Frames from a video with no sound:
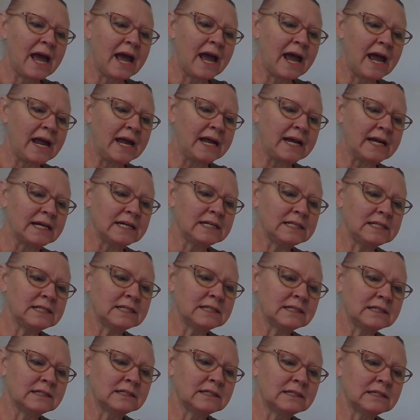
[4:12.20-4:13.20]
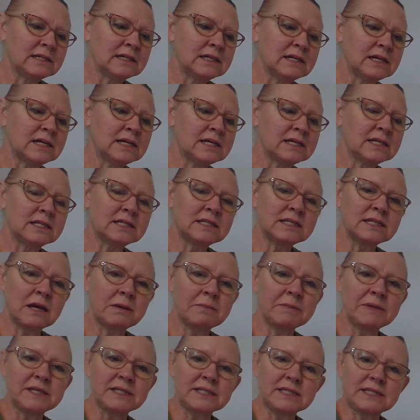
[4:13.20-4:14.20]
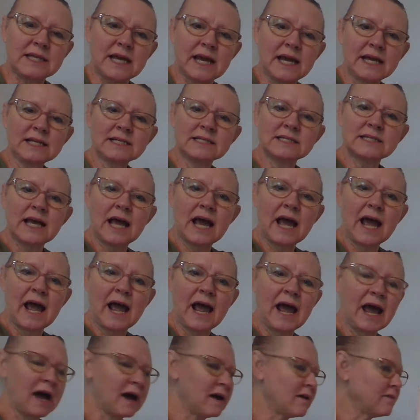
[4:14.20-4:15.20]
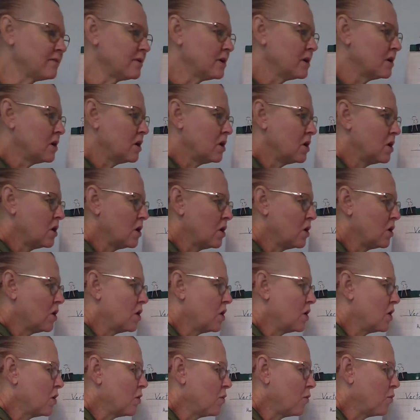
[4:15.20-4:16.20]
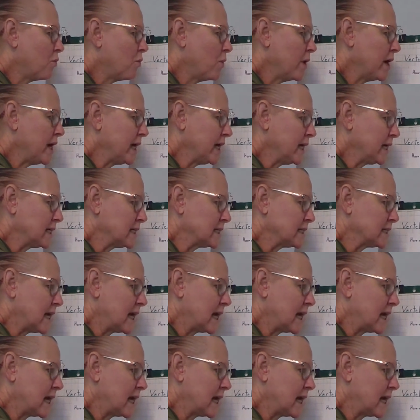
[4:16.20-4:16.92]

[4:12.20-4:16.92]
And some insects have wings.